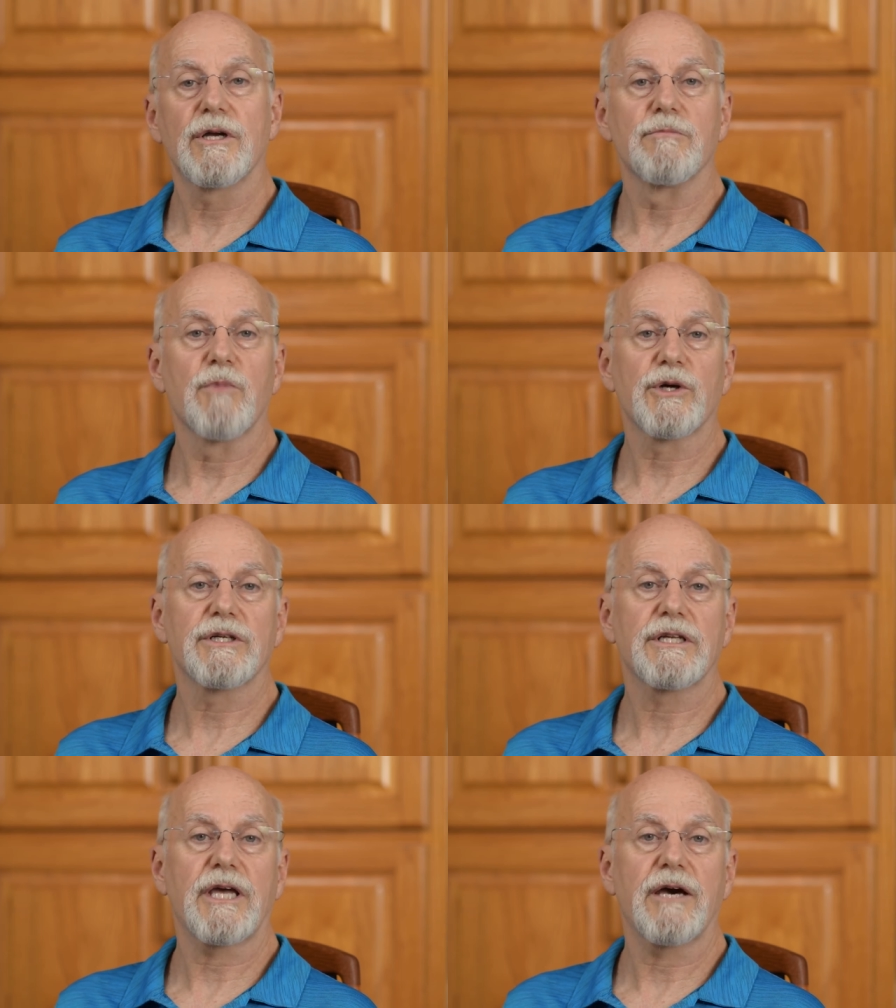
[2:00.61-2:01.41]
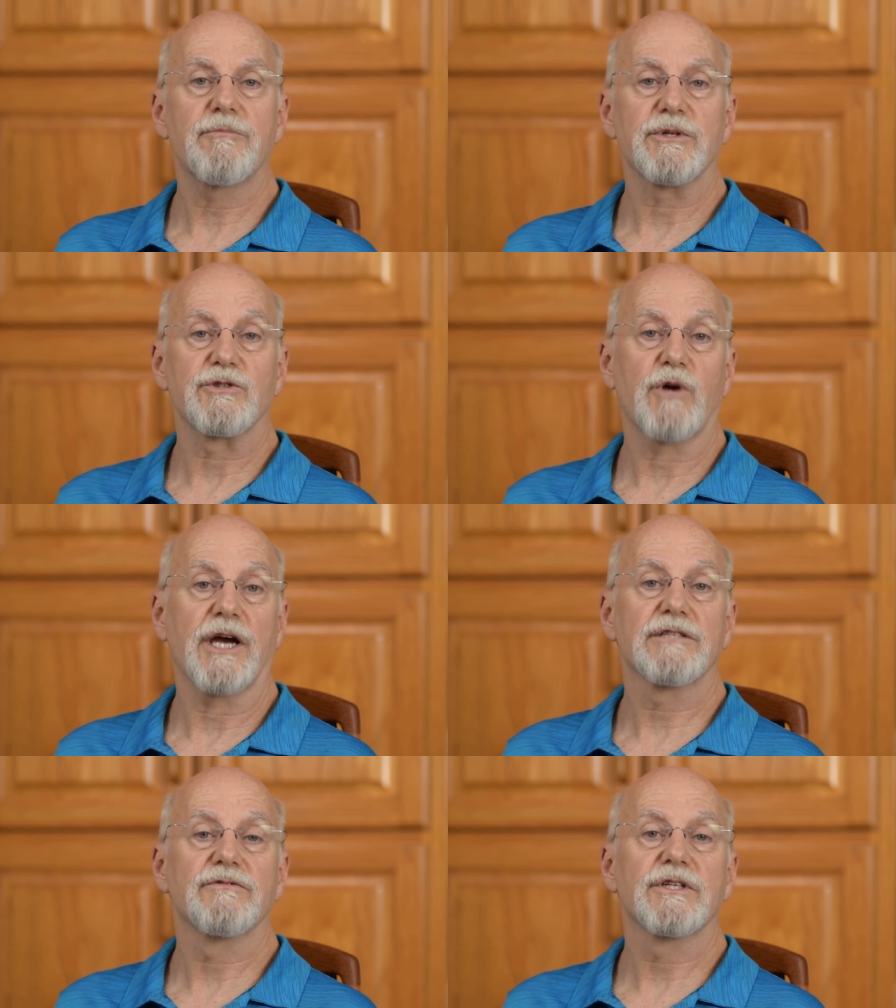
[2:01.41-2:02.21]
market cap
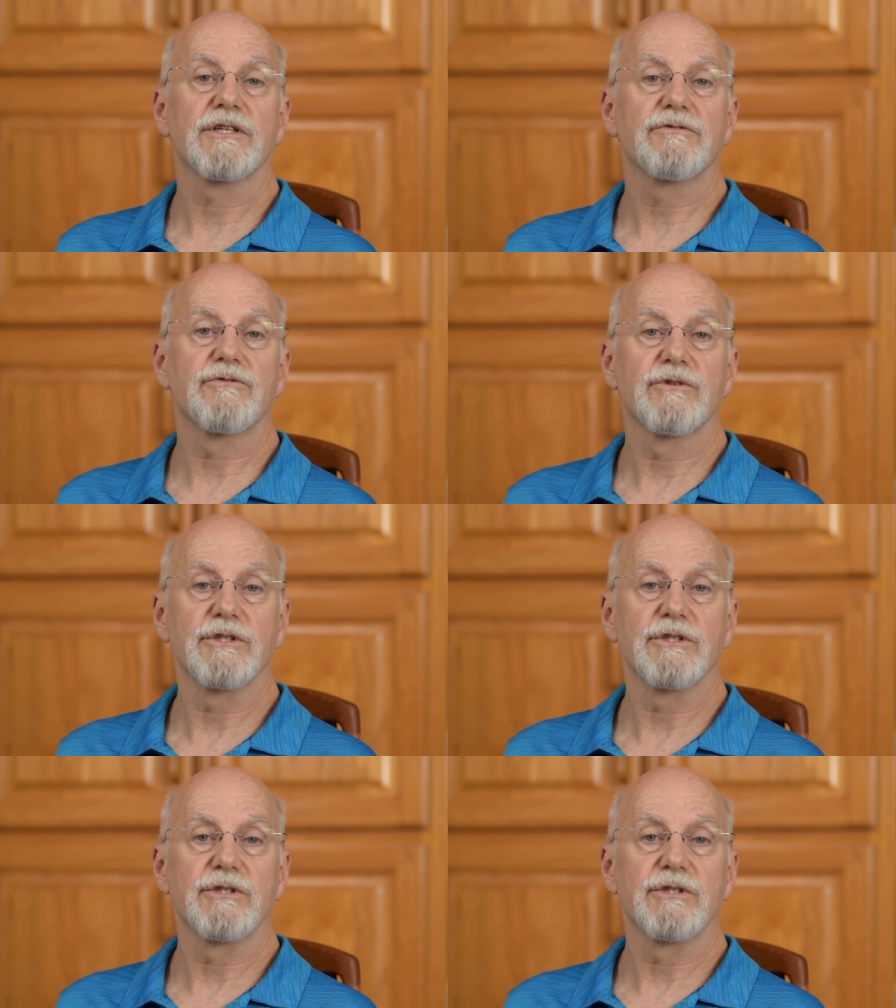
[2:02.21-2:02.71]
attractive enough for